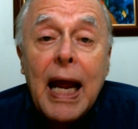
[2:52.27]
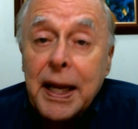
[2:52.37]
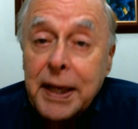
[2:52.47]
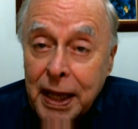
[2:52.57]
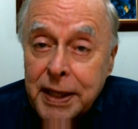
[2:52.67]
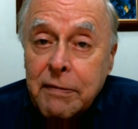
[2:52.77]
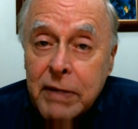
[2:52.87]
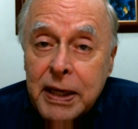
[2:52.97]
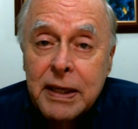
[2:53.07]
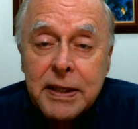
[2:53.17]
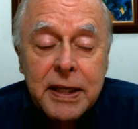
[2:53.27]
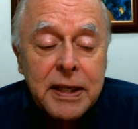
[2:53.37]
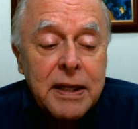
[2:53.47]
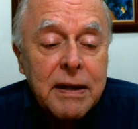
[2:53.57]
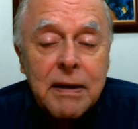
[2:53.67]
And they really
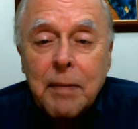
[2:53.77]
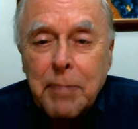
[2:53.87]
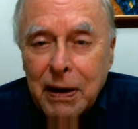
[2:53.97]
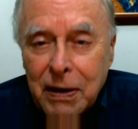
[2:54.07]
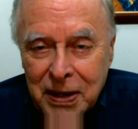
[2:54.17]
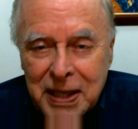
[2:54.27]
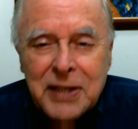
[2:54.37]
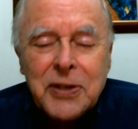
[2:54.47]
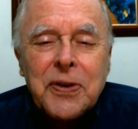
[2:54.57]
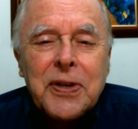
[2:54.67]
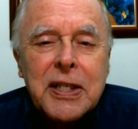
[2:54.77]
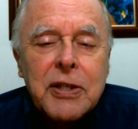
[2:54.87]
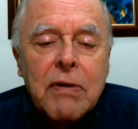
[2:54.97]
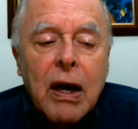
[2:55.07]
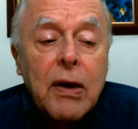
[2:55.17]
did apparently turn
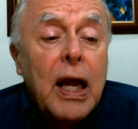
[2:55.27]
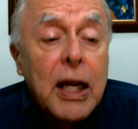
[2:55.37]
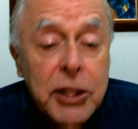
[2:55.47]
things around.